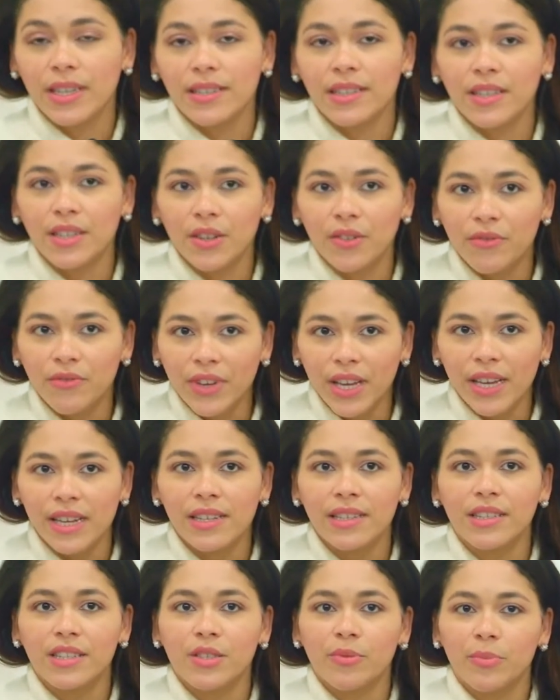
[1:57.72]
as it
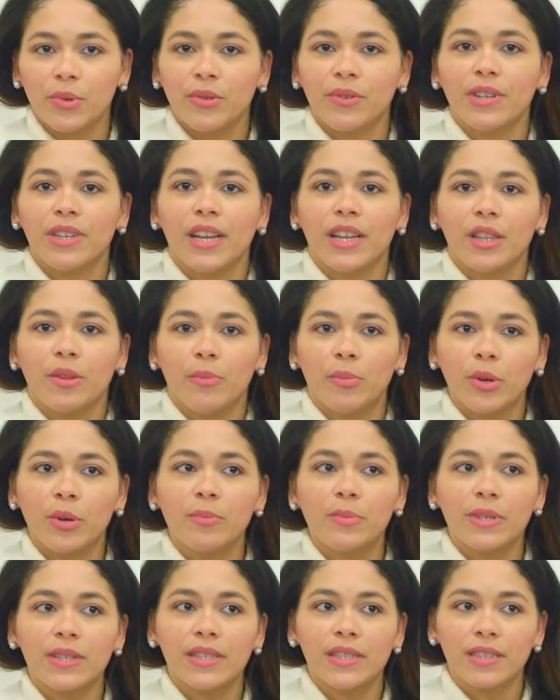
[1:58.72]
conveys the spirit and the
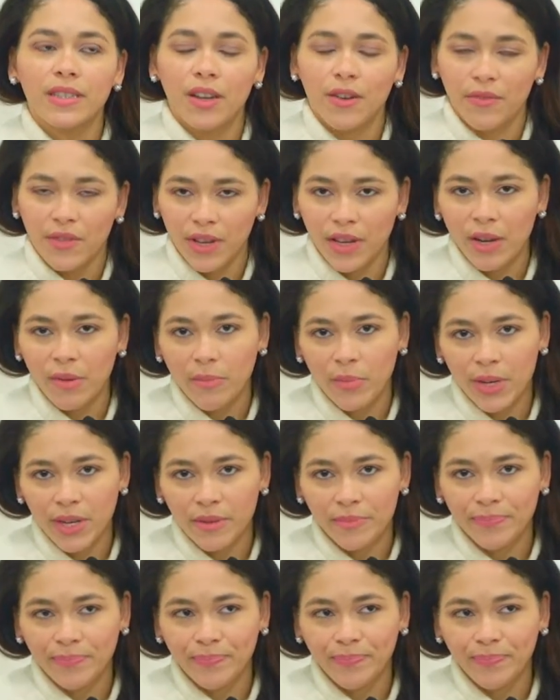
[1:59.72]
purpose of the company.